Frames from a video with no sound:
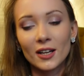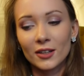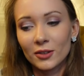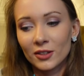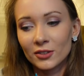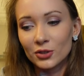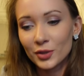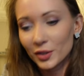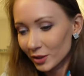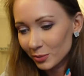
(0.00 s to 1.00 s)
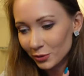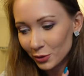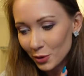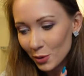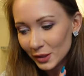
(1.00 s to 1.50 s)
uh, drink it
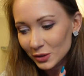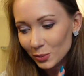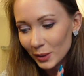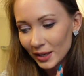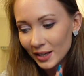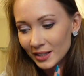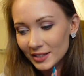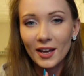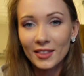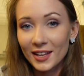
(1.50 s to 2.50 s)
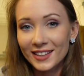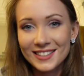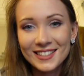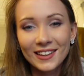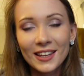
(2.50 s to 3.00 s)
before going to bed and then
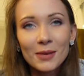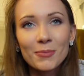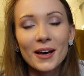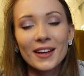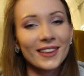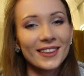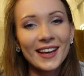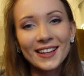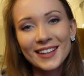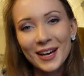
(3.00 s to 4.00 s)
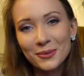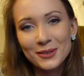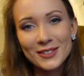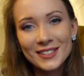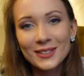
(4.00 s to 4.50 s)
sleep and then i
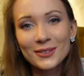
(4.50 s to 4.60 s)
will see you